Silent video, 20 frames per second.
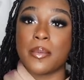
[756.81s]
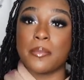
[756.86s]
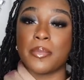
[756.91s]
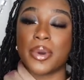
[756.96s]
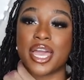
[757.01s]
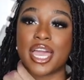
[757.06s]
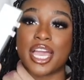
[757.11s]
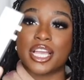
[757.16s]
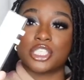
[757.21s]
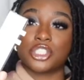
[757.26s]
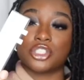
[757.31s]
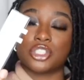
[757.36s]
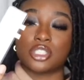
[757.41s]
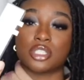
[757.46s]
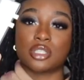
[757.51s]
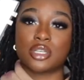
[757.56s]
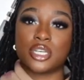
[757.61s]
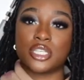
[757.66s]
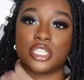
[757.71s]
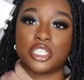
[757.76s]
My
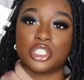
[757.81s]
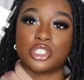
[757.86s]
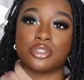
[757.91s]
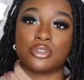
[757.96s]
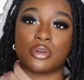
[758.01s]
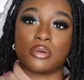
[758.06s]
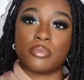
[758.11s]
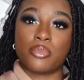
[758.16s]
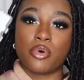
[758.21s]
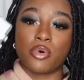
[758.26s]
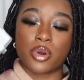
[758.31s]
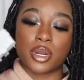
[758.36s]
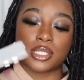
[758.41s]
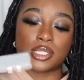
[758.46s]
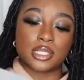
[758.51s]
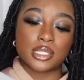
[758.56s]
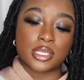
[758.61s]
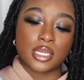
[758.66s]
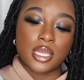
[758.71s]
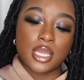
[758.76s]
extra additional
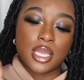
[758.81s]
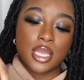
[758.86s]
ports